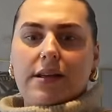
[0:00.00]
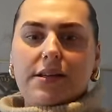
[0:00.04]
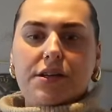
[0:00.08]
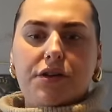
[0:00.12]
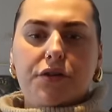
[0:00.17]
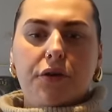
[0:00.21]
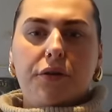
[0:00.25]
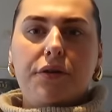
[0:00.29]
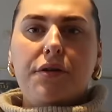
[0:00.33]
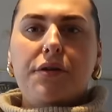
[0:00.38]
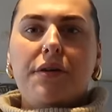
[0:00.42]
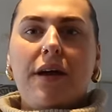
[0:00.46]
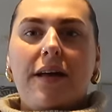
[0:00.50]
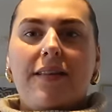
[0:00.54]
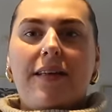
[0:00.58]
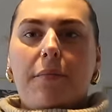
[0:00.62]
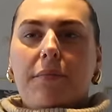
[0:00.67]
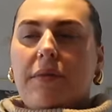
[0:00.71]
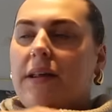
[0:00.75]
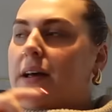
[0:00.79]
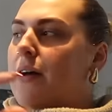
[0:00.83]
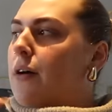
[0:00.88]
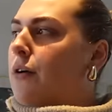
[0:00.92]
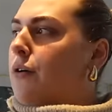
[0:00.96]
You know, you get
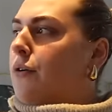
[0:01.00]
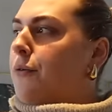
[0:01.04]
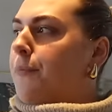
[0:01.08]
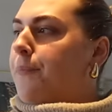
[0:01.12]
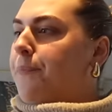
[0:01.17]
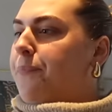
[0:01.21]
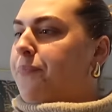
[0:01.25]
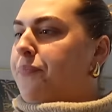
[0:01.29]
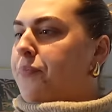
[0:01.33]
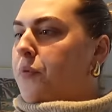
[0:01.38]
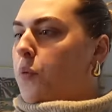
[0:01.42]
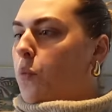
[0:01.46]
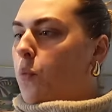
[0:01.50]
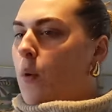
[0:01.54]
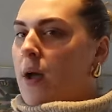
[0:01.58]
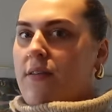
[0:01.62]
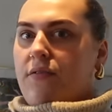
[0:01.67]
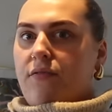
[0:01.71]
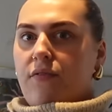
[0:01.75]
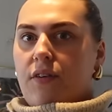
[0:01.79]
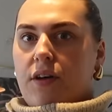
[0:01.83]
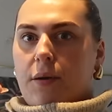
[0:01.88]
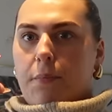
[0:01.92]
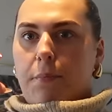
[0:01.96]
them little
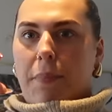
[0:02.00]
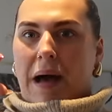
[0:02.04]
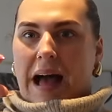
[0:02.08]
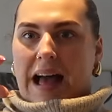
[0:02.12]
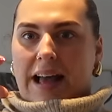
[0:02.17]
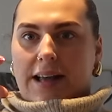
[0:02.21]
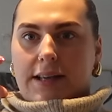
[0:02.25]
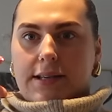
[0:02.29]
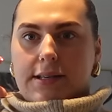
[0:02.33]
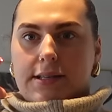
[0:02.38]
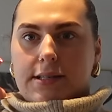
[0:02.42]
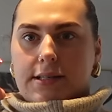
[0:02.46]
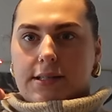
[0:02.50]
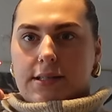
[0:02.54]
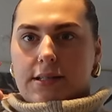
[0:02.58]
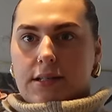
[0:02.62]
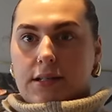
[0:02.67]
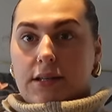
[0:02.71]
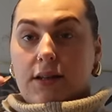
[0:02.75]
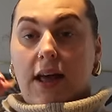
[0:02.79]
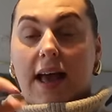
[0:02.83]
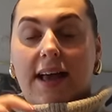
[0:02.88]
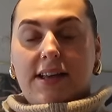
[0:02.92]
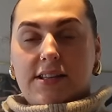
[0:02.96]
wafer bites,
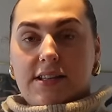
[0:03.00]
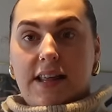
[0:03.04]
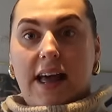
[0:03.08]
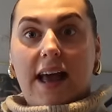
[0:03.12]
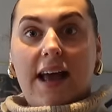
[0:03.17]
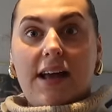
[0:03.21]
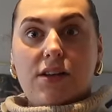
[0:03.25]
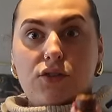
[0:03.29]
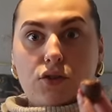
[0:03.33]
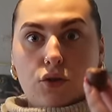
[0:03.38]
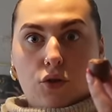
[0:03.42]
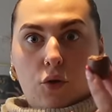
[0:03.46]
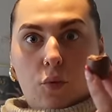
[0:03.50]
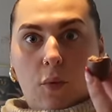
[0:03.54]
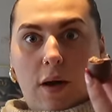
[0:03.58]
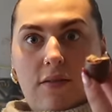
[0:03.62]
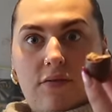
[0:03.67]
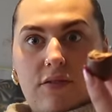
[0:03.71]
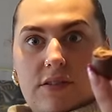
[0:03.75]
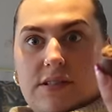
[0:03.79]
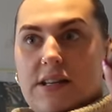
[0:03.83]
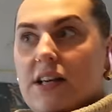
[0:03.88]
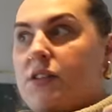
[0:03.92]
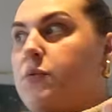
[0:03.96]
the hazelnut
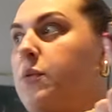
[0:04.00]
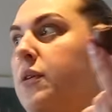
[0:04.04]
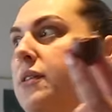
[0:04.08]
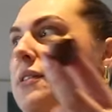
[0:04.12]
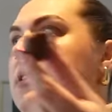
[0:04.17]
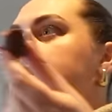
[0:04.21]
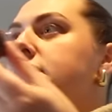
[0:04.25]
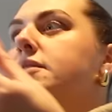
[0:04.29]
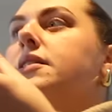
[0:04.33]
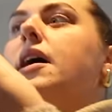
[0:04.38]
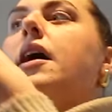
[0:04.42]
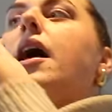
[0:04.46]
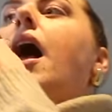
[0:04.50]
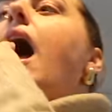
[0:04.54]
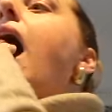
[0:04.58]
wafers, that's what it tastes like.